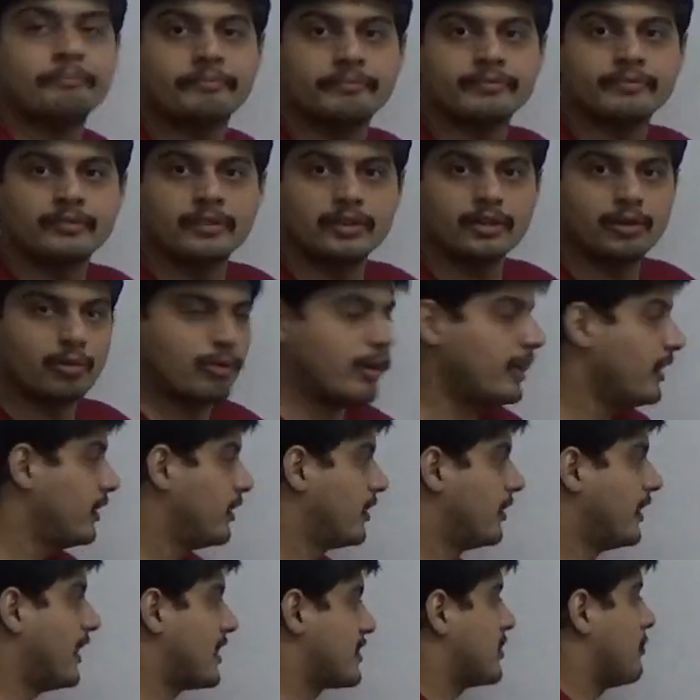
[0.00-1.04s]
Right? That's the
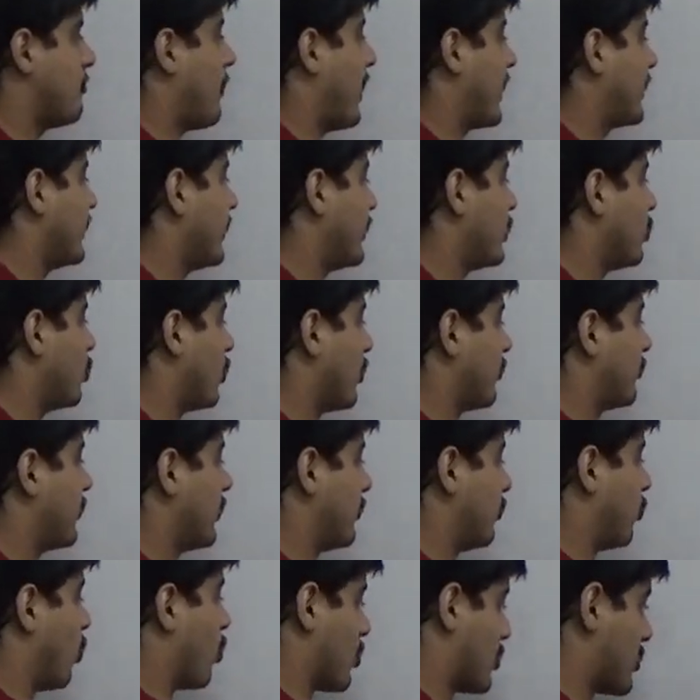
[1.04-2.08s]
magnitude of the
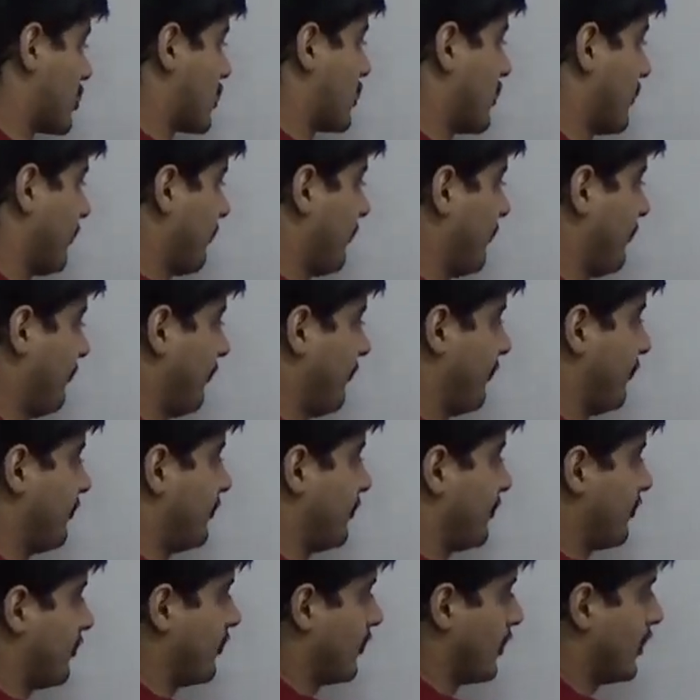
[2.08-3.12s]
force.
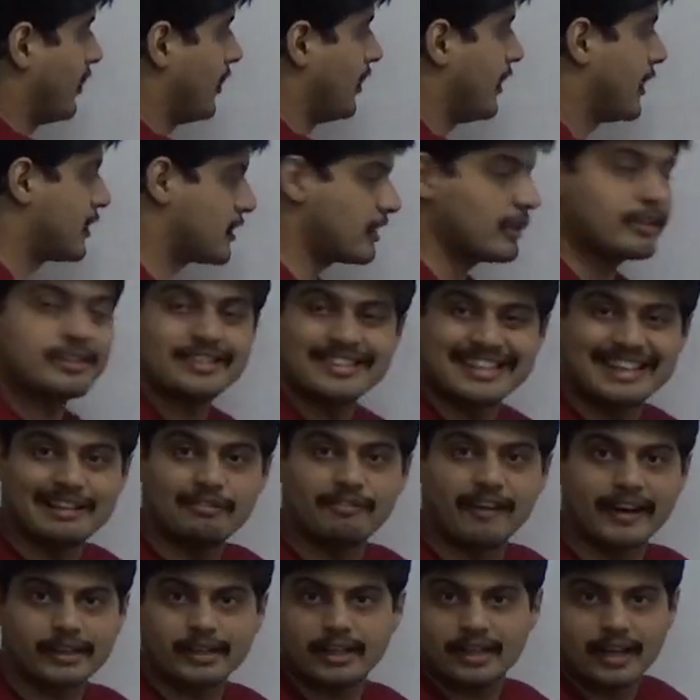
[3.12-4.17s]
It's a still vector,
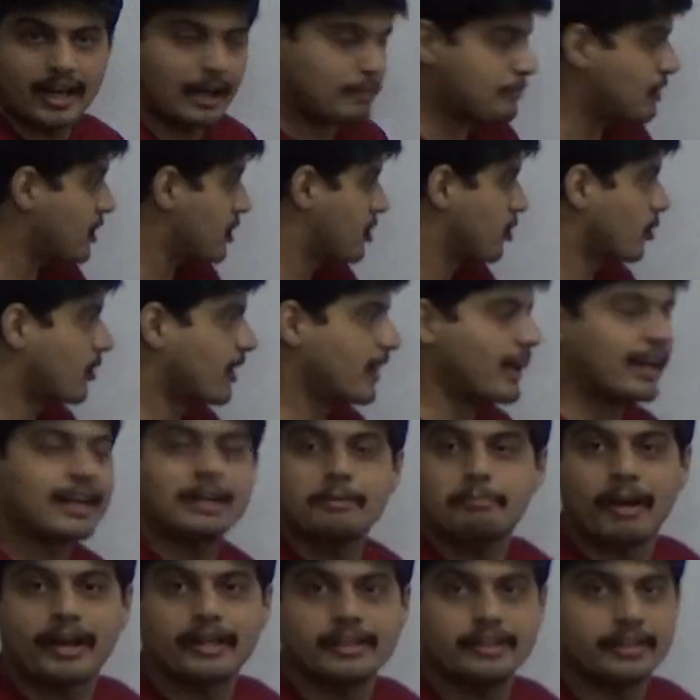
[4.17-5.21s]
I'm just looking at the
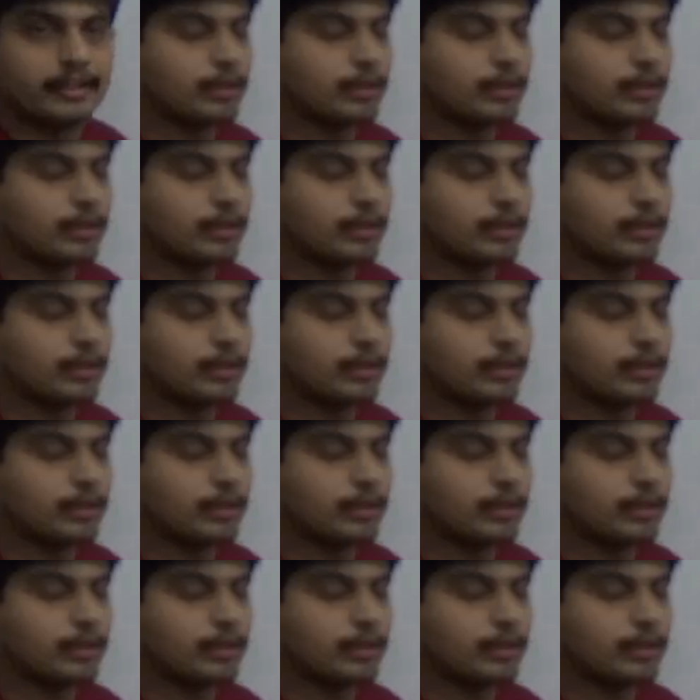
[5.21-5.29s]
magnitude.